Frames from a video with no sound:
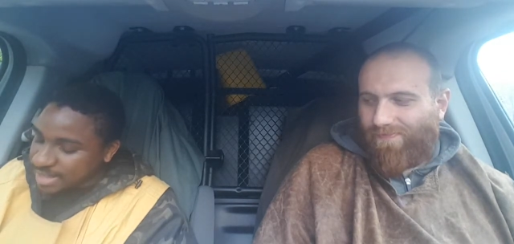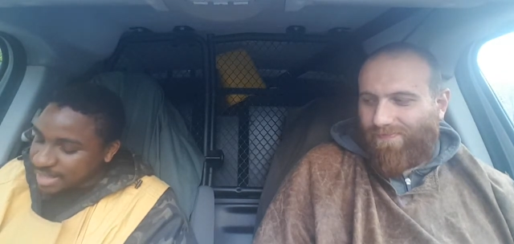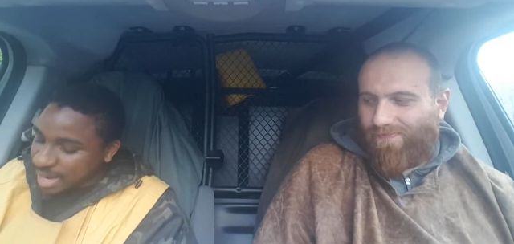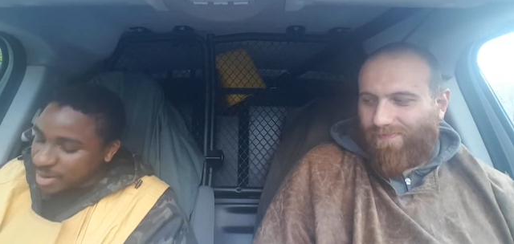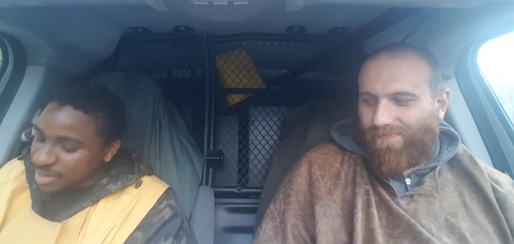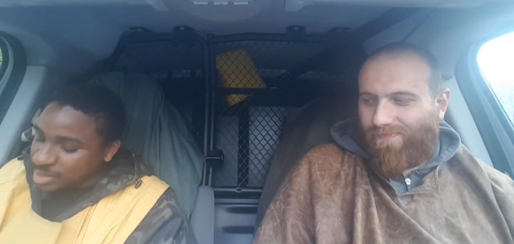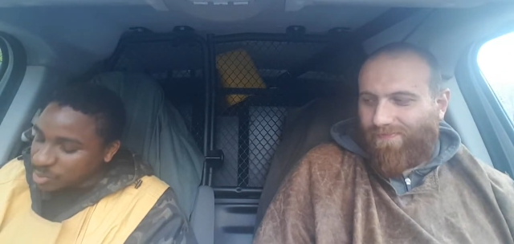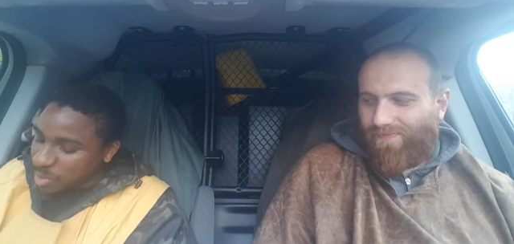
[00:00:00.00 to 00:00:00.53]

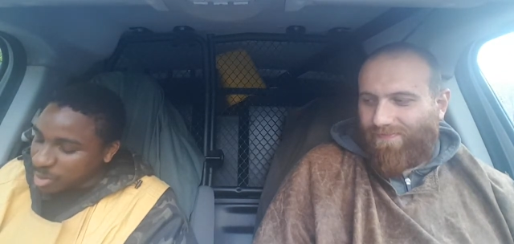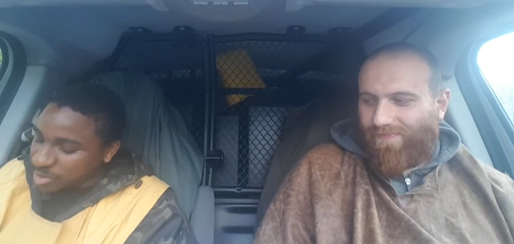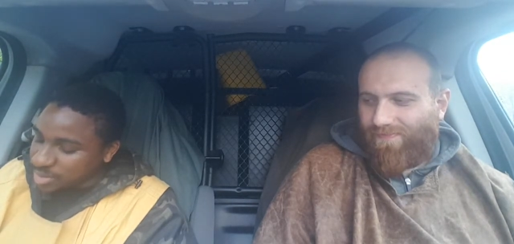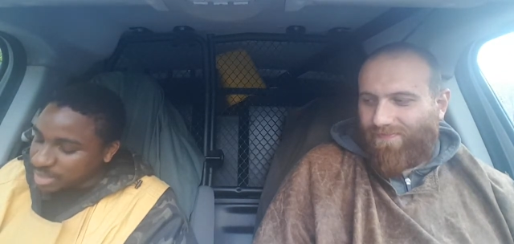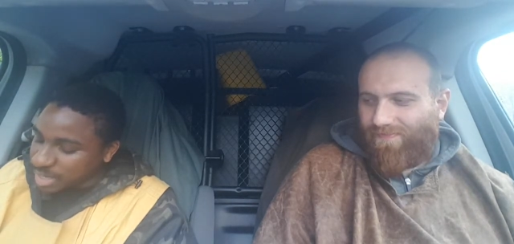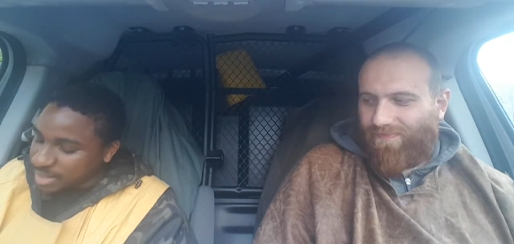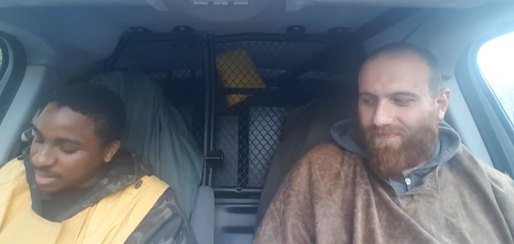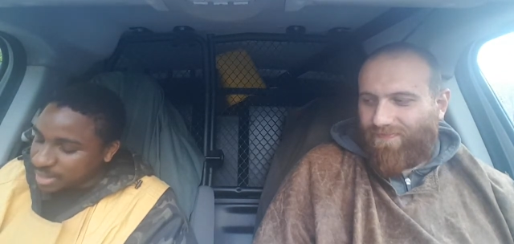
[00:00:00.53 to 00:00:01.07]
Speaker 1: Thou hast well
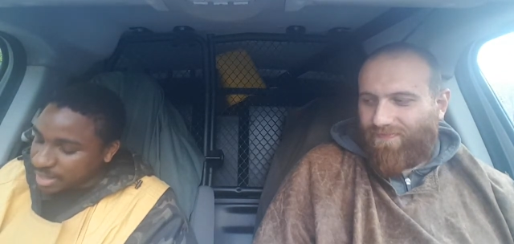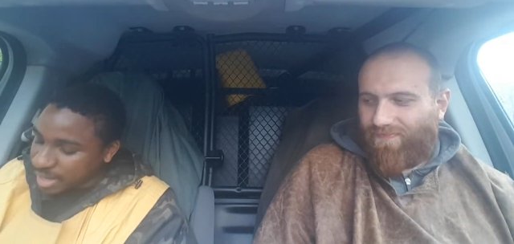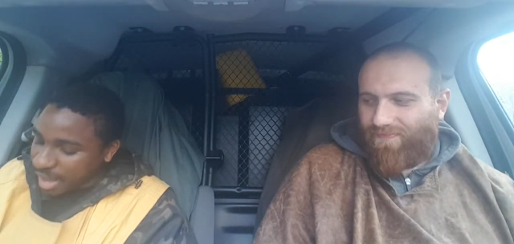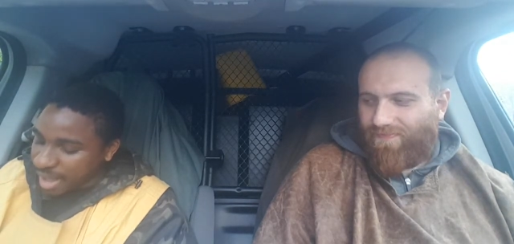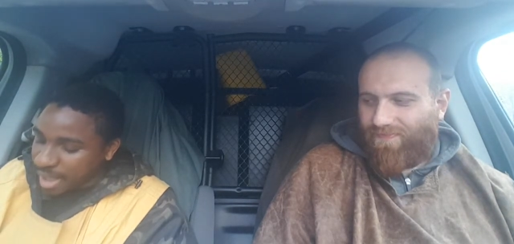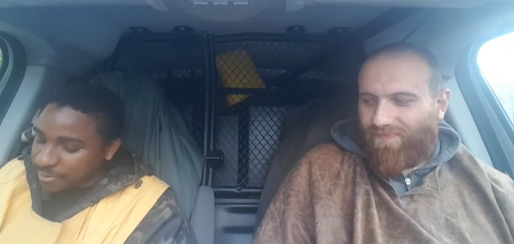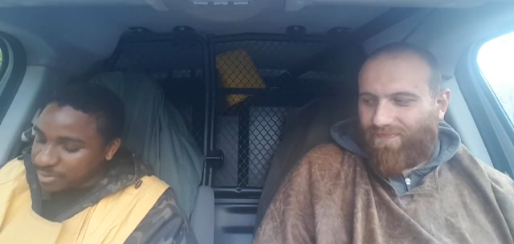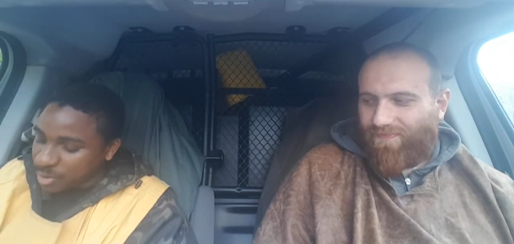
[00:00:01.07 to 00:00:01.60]
said,
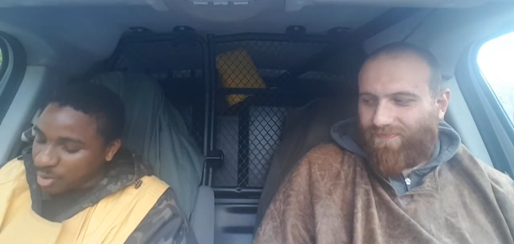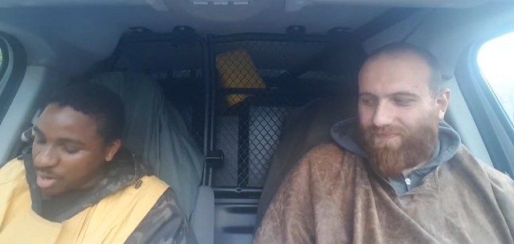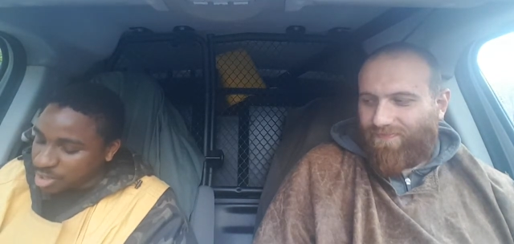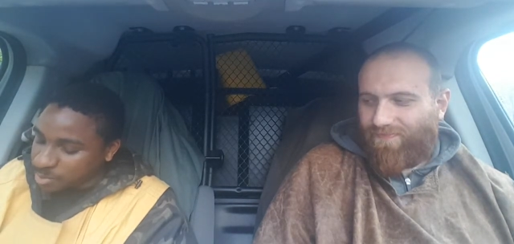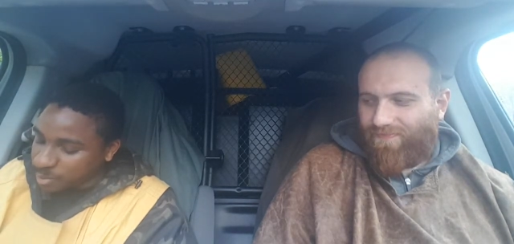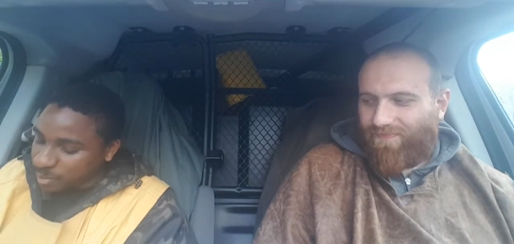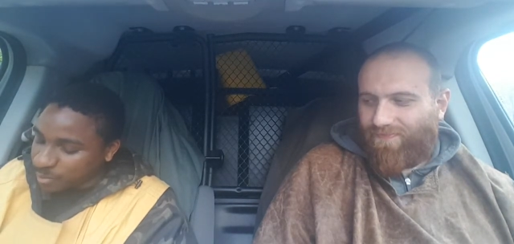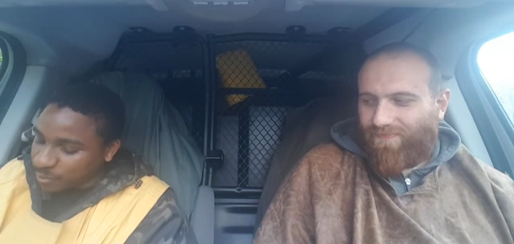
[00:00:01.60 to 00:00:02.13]
I have no
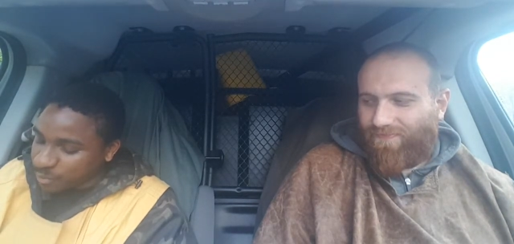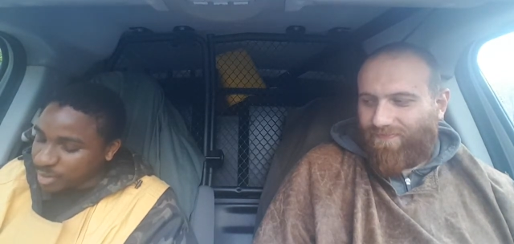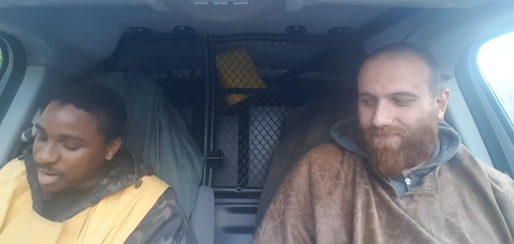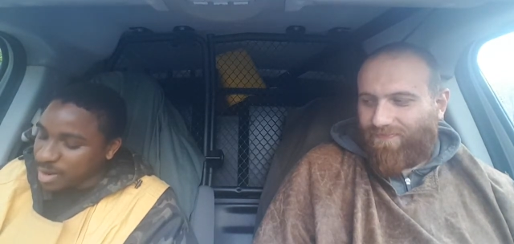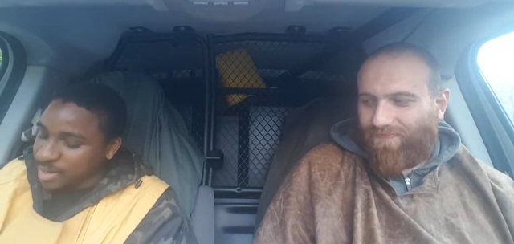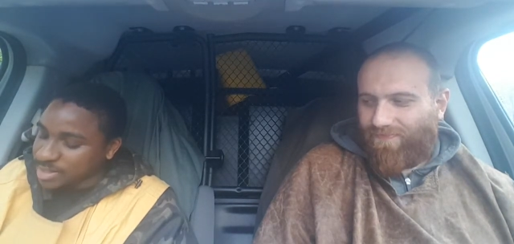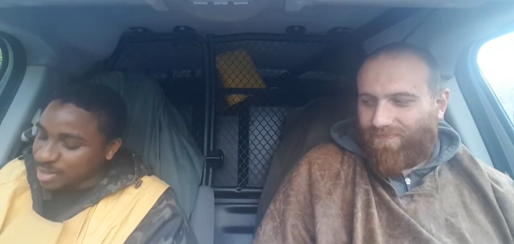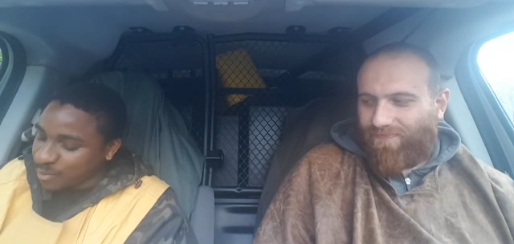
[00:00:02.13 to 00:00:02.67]
husband, for
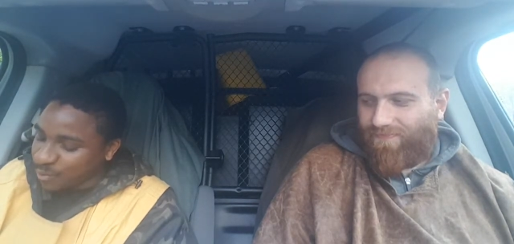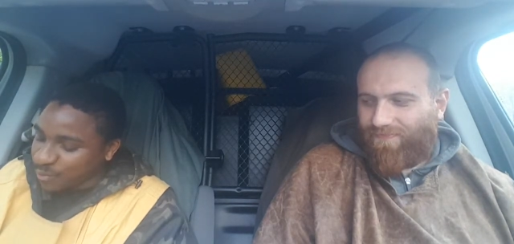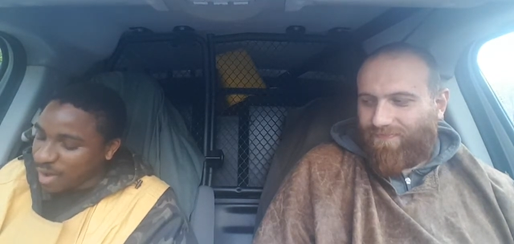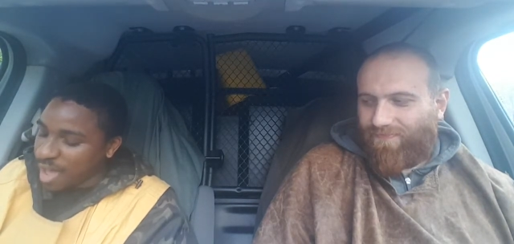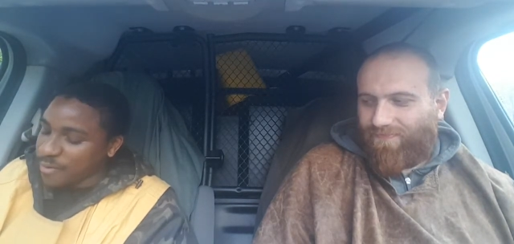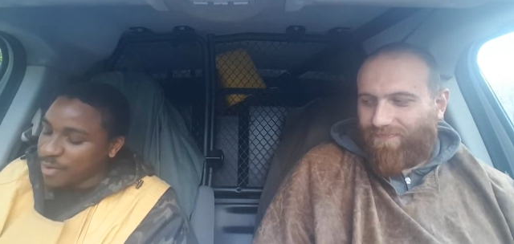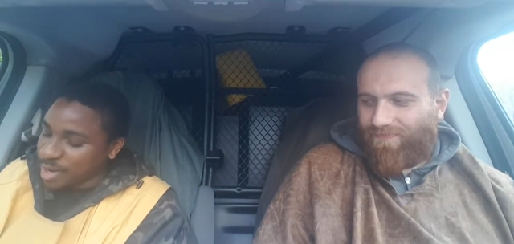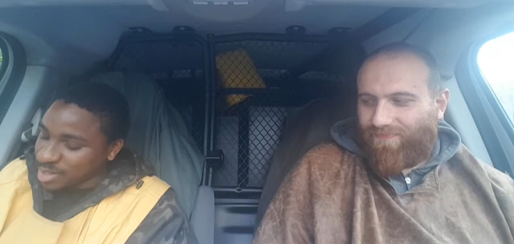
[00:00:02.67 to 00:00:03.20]
thou hast had
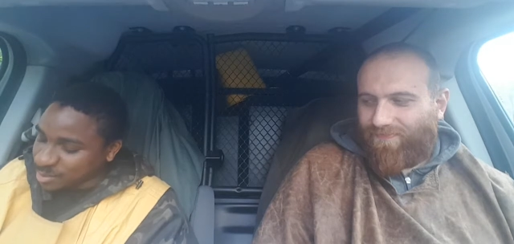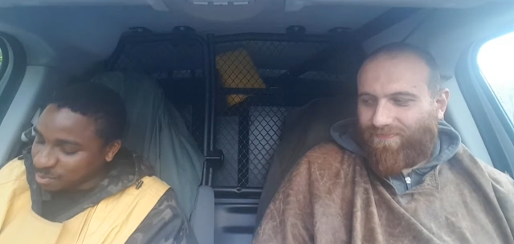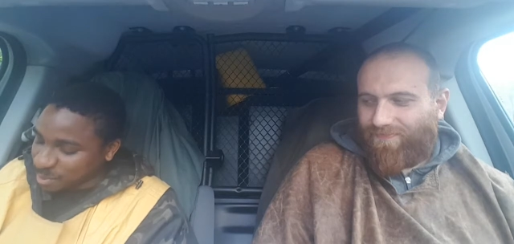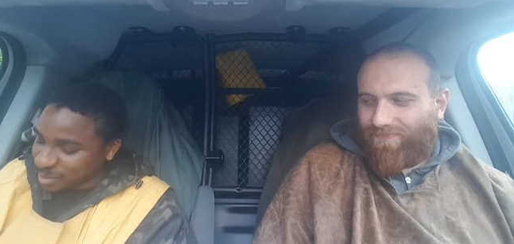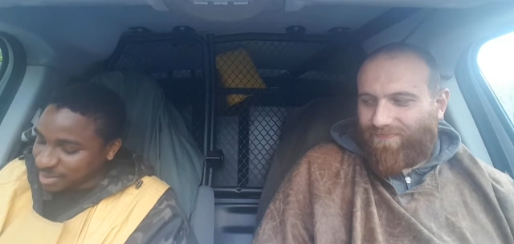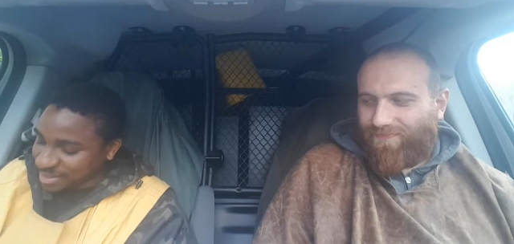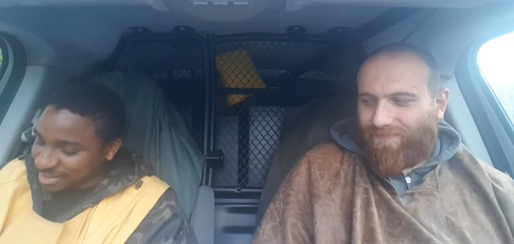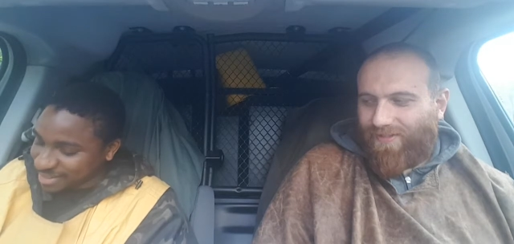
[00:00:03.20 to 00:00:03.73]
five
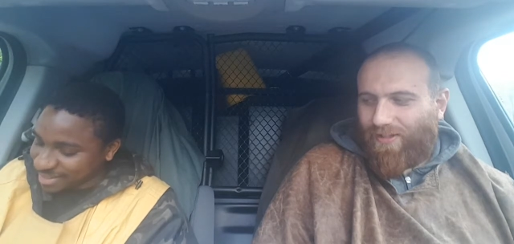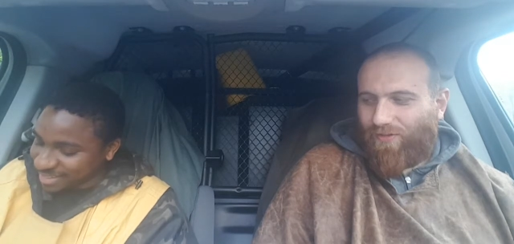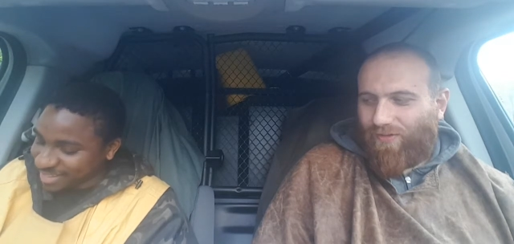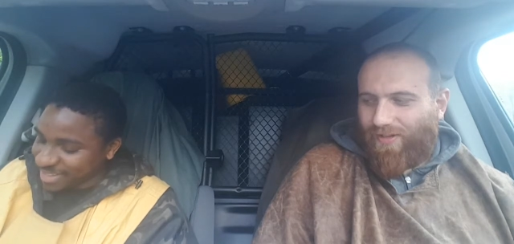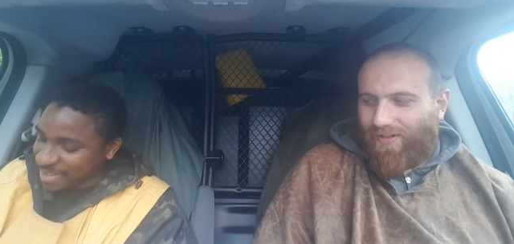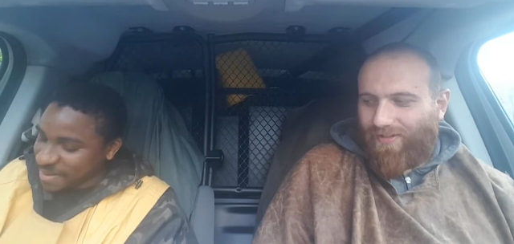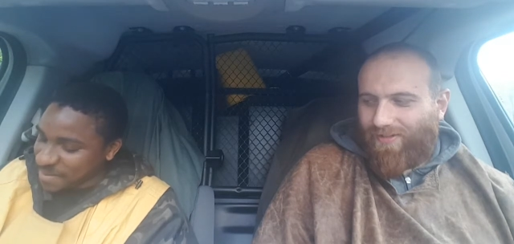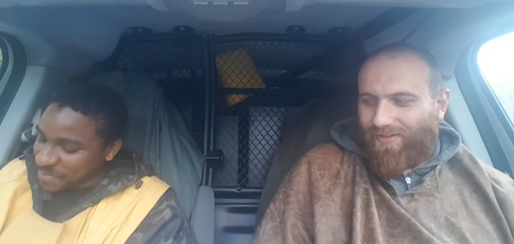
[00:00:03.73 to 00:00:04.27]
husbands. That's
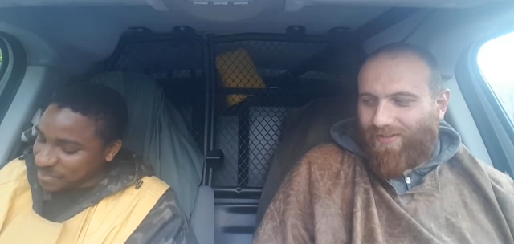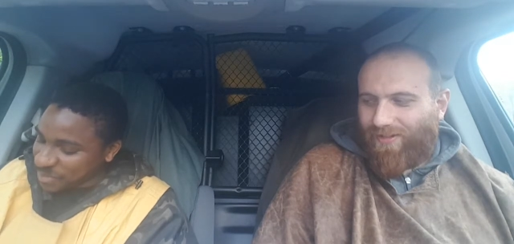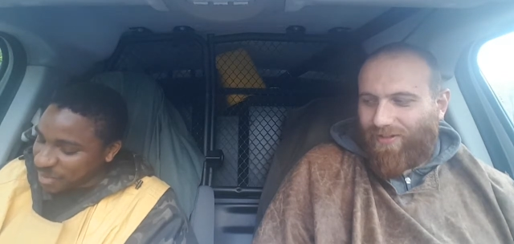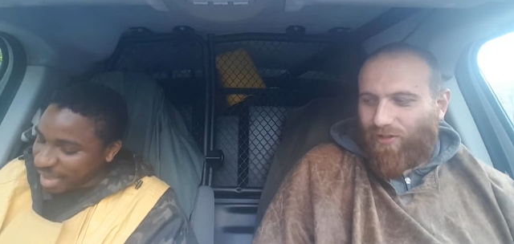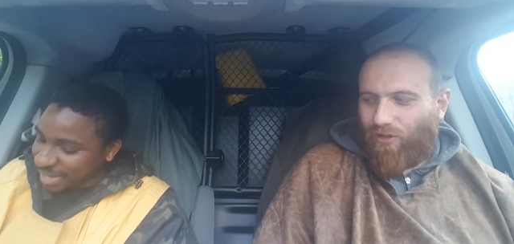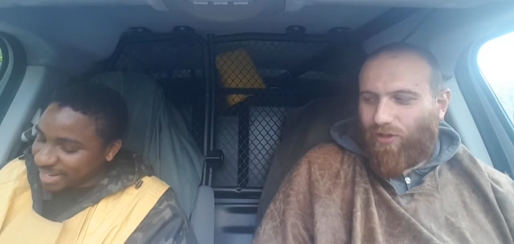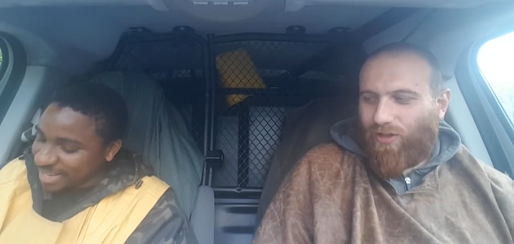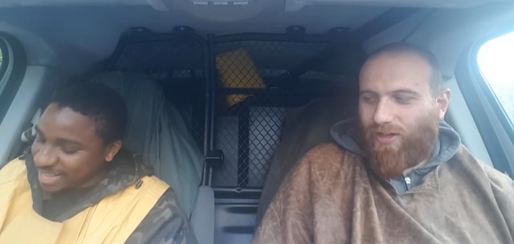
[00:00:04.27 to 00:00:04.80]
right.
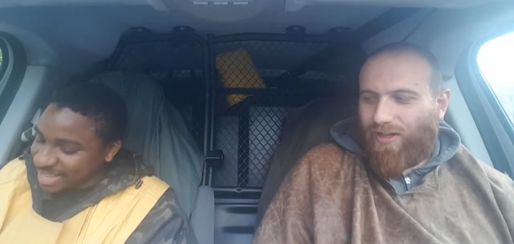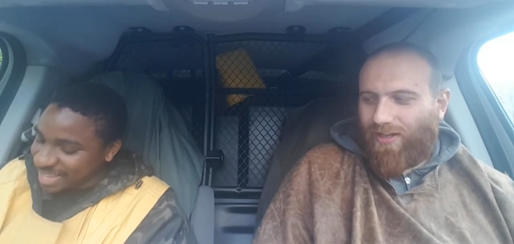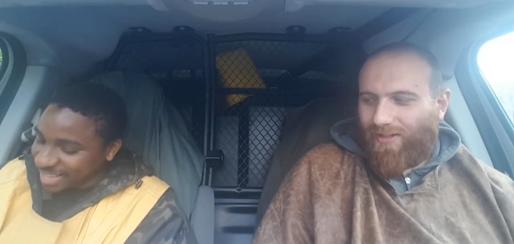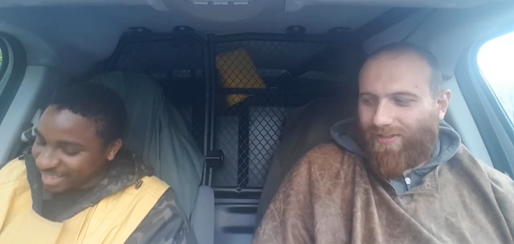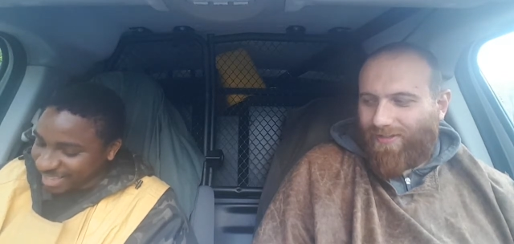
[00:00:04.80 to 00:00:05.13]
She and he, cut.